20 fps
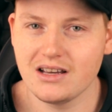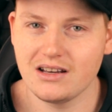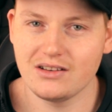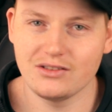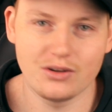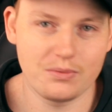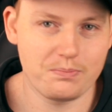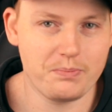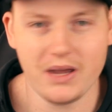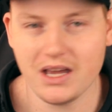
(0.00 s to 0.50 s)

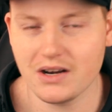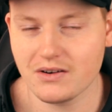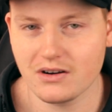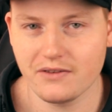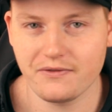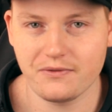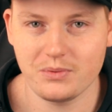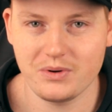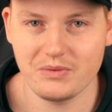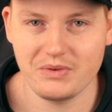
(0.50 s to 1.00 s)
Look,
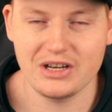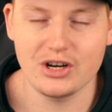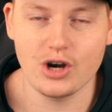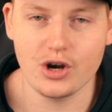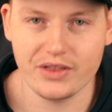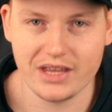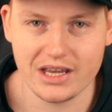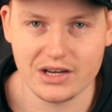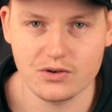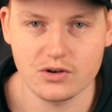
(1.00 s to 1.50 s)
Penrith, we
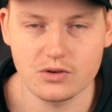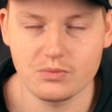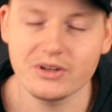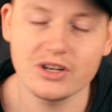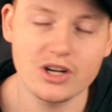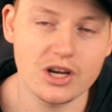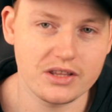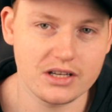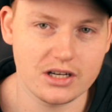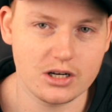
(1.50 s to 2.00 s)
know they're good. We
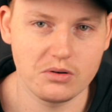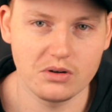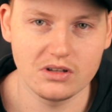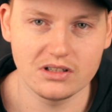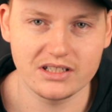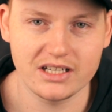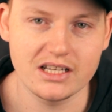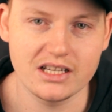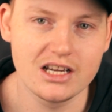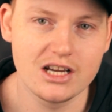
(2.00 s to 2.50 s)
know they're
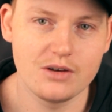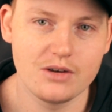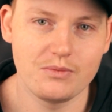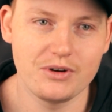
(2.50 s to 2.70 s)
quality.